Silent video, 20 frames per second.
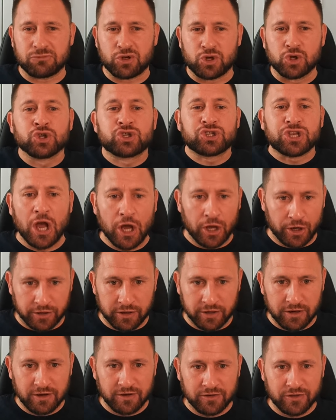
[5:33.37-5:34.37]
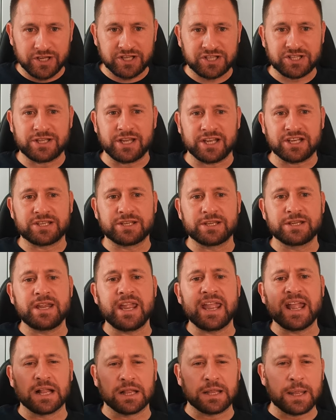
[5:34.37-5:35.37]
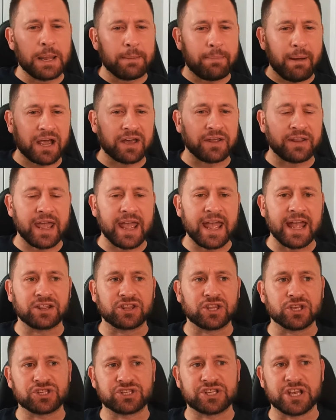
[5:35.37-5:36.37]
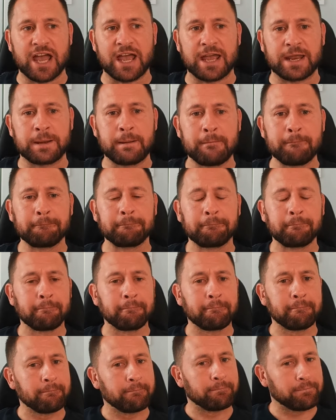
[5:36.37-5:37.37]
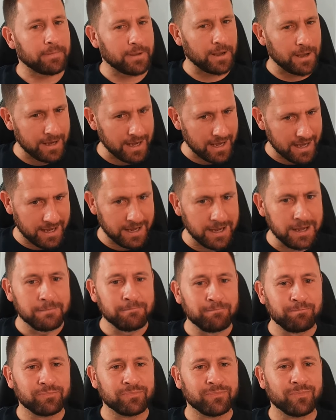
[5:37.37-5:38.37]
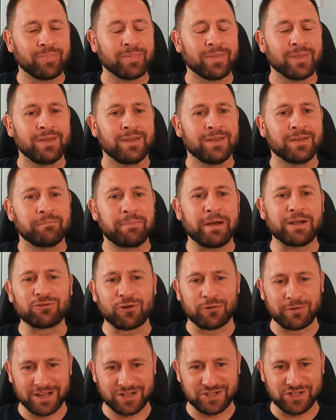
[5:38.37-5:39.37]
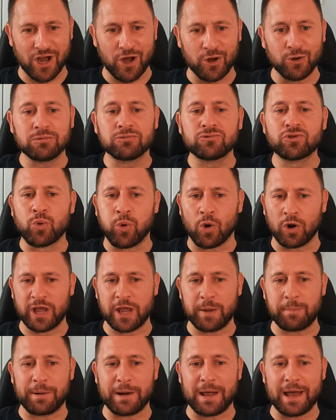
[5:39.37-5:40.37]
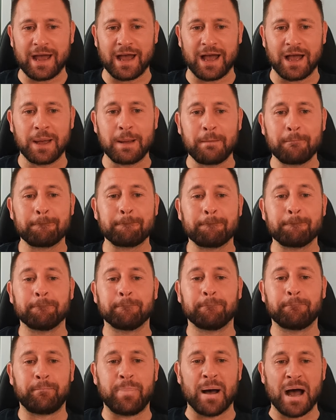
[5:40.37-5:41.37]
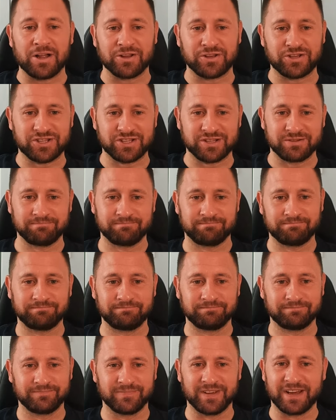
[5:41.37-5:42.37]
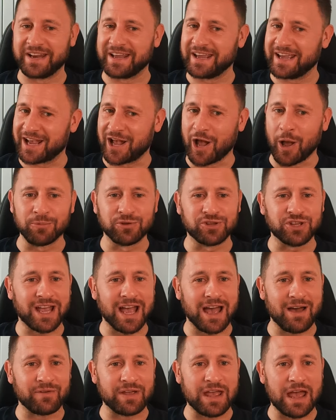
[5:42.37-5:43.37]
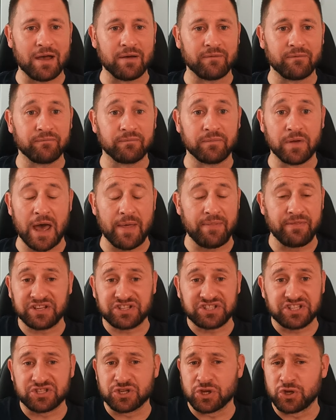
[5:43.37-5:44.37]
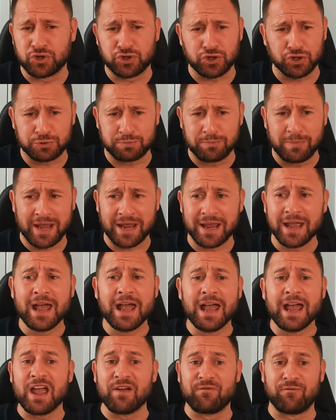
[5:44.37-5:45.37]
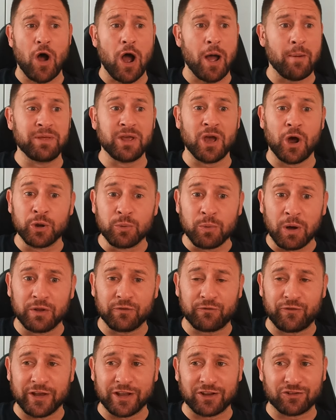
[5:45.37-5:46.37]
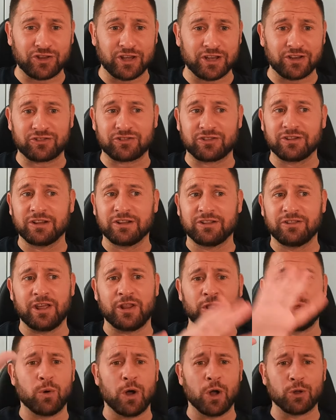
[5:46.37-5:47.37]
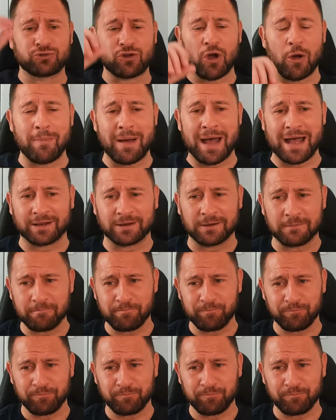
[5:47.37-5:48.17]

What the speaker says: concern, this niggle in the back of their head that's saying, okay, Pedro Neto, quality player, but, and here comes the caveat, and this isn't just me. If I'm the only one that thinks this, then the world's gone mad.